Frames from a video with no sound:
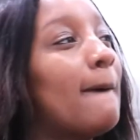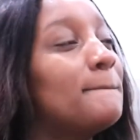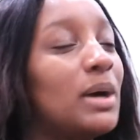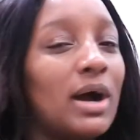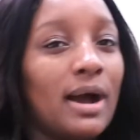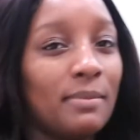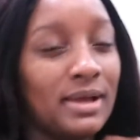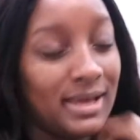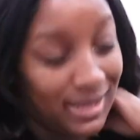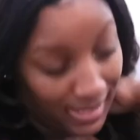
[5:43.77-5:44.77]

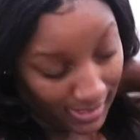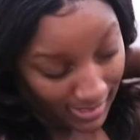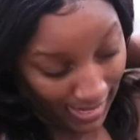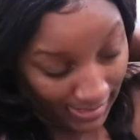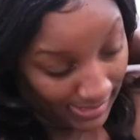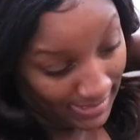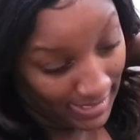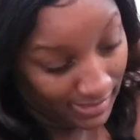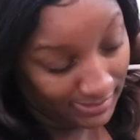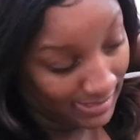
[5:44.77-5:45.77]
But anything
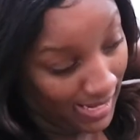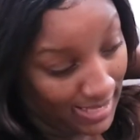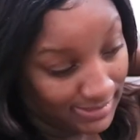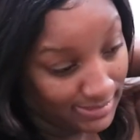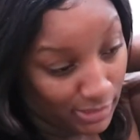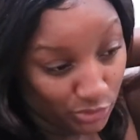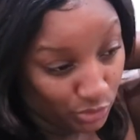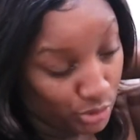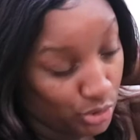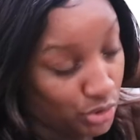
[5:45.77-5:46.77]
else that I had
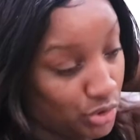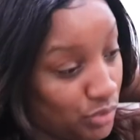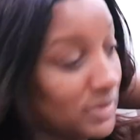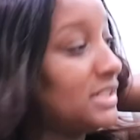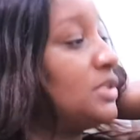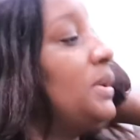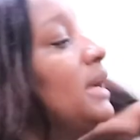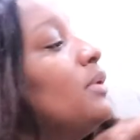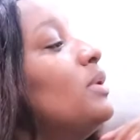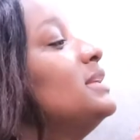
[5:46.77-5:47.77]
scheduled to do this
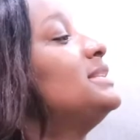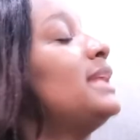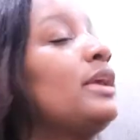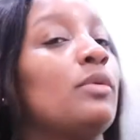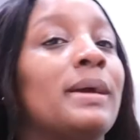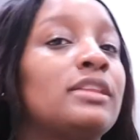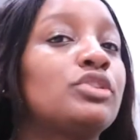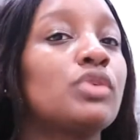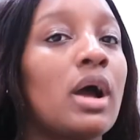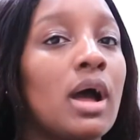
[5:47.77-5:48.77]
week was to like go buy the
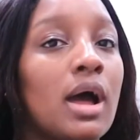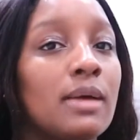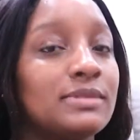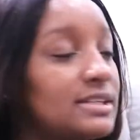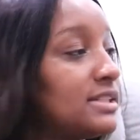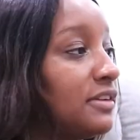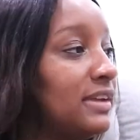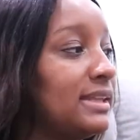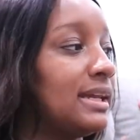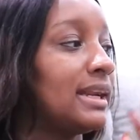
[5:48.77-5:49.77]
scrubs and stuff
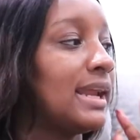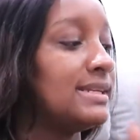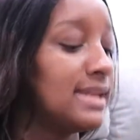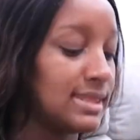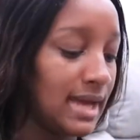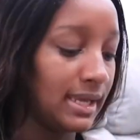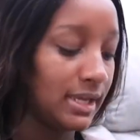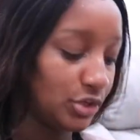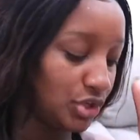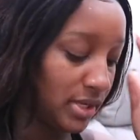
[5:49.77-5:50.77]
like that, and I did that
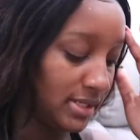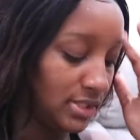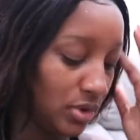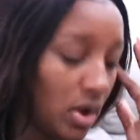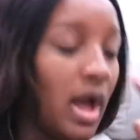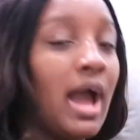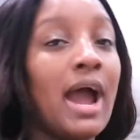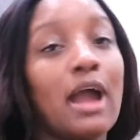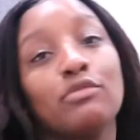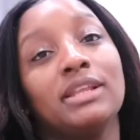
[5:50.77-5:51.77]
yesterday, so
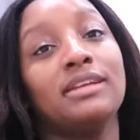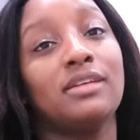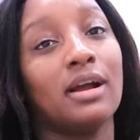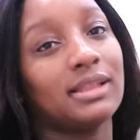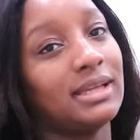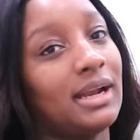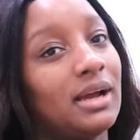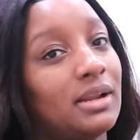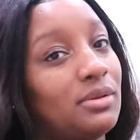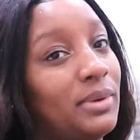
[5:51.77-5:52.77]
I really knocked that
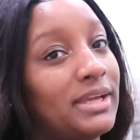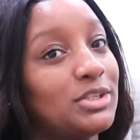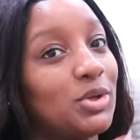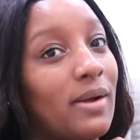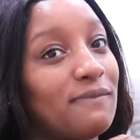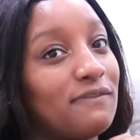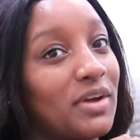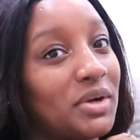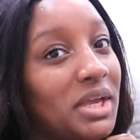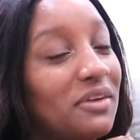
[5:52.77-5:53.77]
out of the way. So I'm
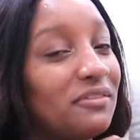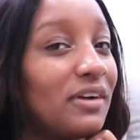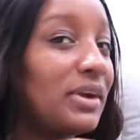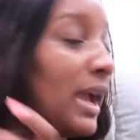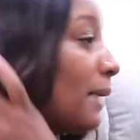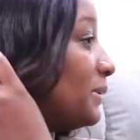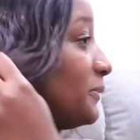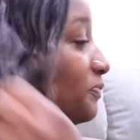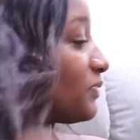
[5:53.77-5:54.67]
very, very happy,